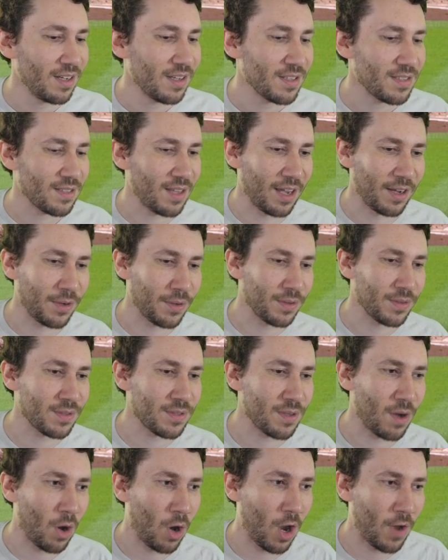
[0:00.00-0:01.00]

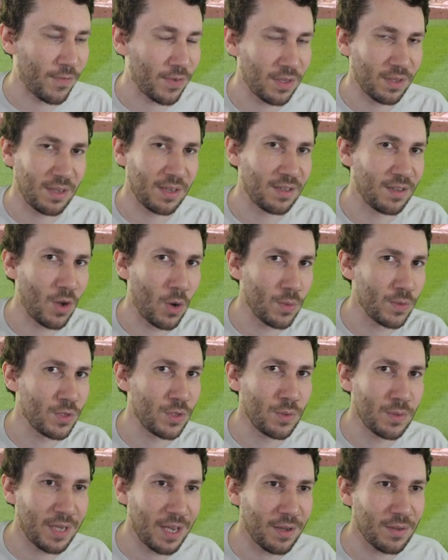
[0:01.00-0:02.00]
sliders are often in
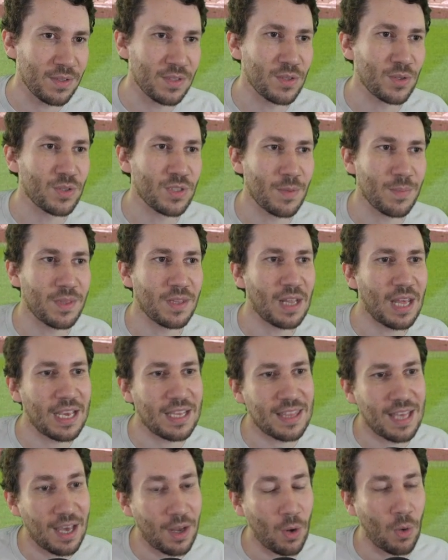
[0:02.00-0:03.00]
0-2 counts or something
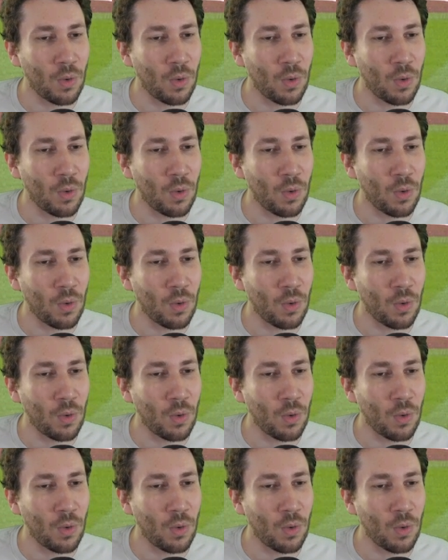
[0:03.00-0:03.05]
like that,